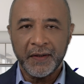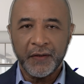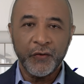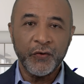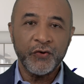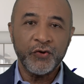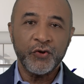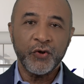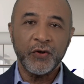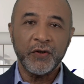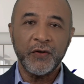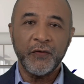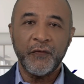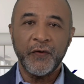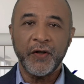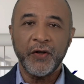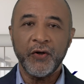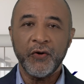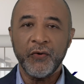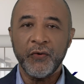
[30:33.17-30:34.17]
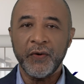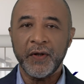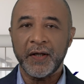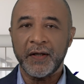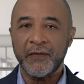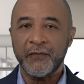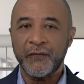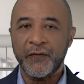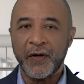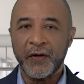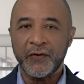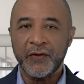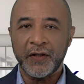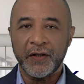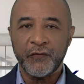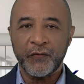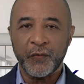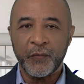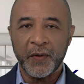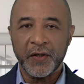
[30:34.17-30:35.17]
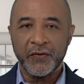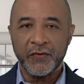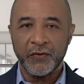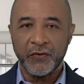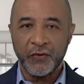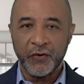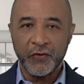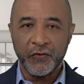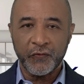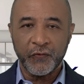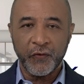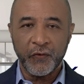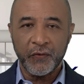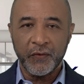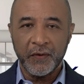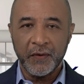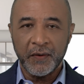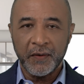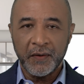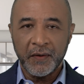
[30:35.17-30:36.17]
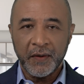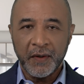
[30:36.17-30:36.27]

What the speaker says: If you enjoyed the video and found the information useful,